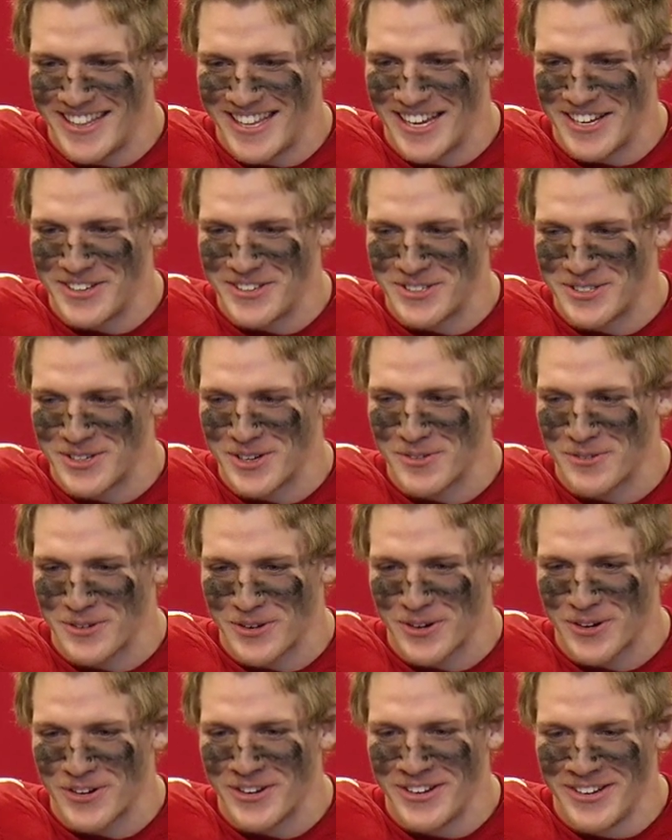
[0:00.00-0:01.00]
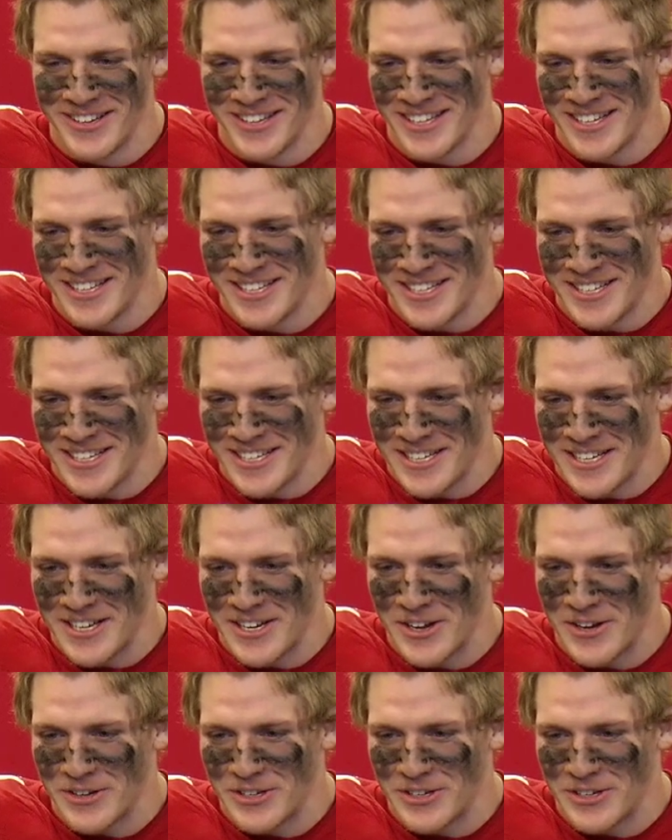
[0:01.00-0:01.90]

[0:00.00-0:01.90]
that you deserve or earn. You know,